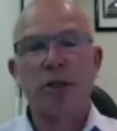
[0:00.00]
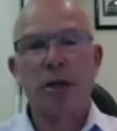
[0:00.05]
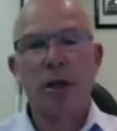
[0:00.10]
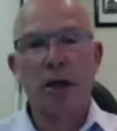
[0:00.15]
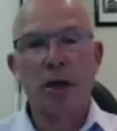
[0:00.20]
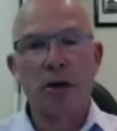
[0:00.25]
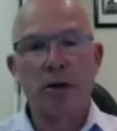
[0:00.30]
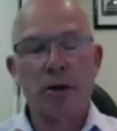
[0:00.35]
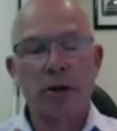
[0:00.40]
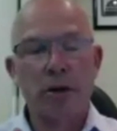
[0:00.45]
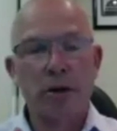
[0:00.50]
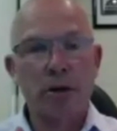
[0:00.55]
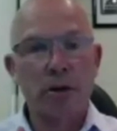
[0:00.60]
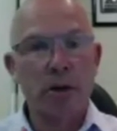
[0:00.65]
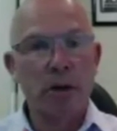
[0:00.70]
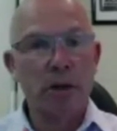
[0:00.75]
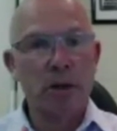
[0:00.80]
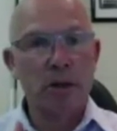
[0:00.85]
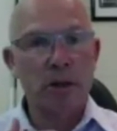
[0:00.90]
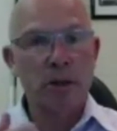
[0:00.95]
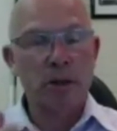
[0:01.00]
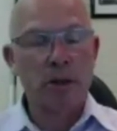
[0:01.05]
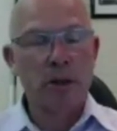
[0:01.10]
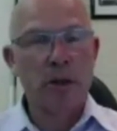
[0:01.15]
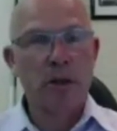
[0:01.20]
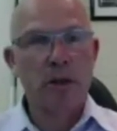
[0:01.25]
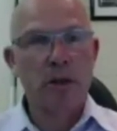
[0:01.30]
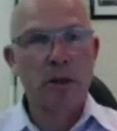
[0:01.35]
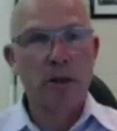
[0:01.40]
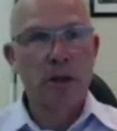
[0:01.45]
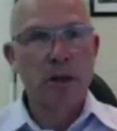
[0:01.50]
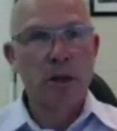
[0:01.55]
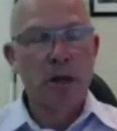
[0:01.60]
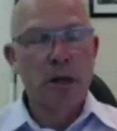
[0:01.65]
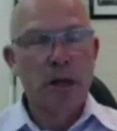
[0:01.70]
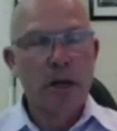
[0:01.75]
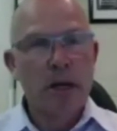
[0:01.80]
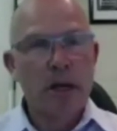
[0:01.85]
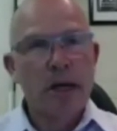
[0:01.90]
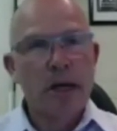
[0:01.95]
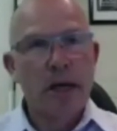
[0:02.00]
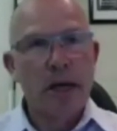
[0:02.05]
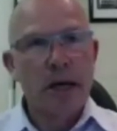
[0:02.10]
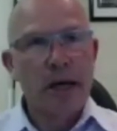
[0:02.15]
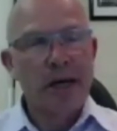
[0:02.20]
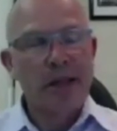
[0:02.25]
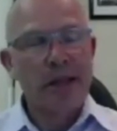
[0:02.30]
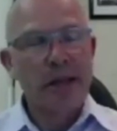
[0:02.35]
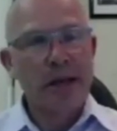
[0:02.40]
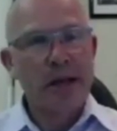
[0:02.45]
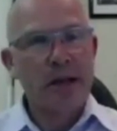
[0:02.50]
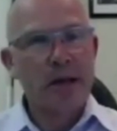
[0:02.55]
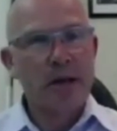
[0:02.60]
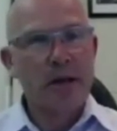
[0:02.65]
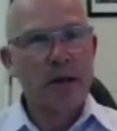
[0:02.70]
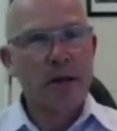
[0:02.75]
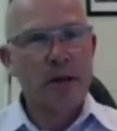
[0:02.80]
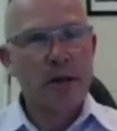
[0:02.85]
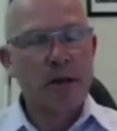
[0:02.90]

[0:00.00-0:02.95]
in the owner and then